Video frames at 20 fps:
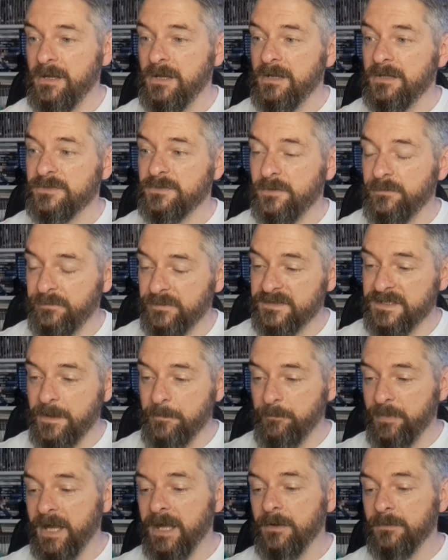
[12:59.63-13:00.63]
So for
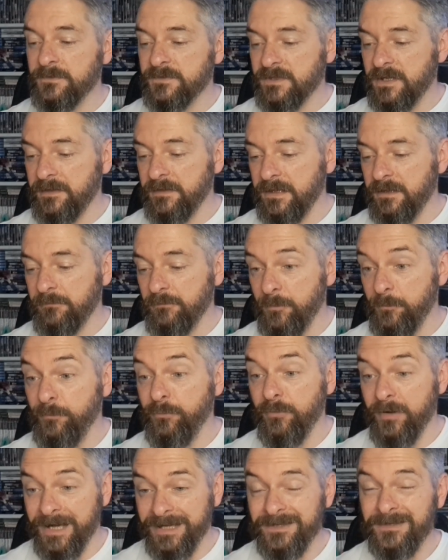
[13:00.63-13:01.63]
£10, I think for a
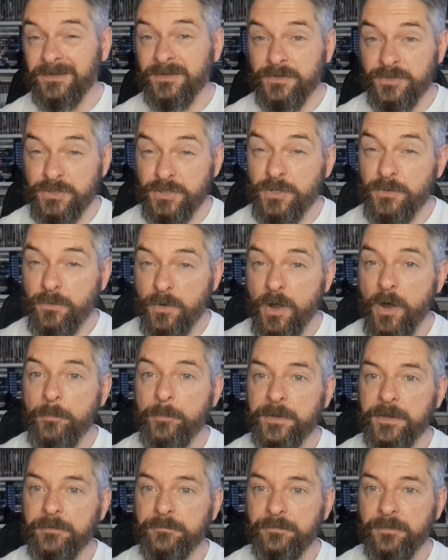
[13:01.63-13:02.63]
brand new
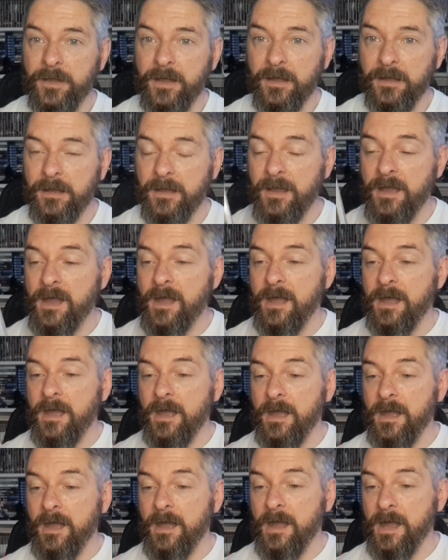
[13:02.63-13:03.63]
copy of that,
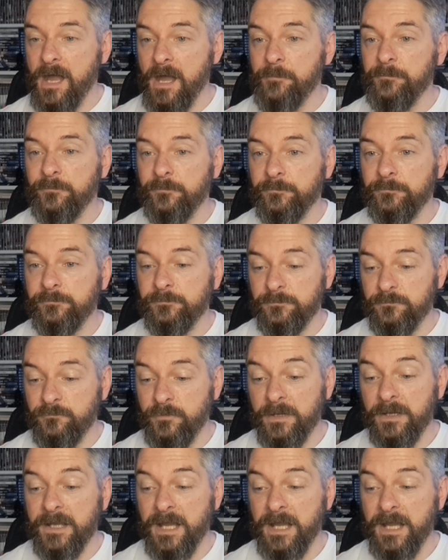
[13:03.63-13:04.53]
I'm really